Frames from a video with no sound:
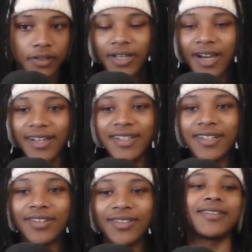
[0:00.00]
I
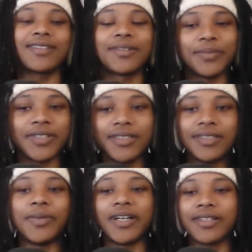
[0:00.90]
didn't completely
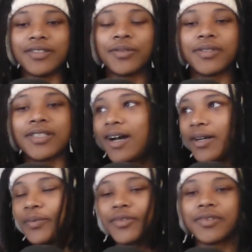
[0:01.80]
buy into it, because I
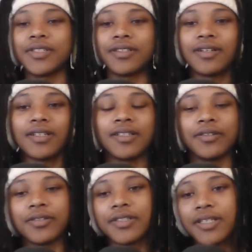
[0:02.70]
personally thought that they were
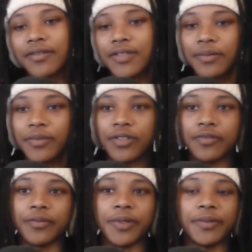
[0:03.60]
going to save the symbiote
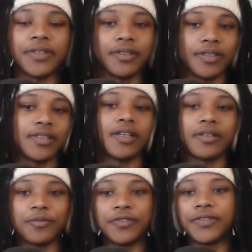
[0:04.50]
for maybe the second
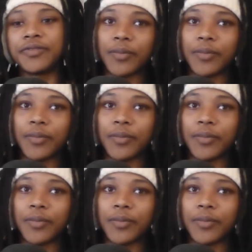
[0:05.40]
movie.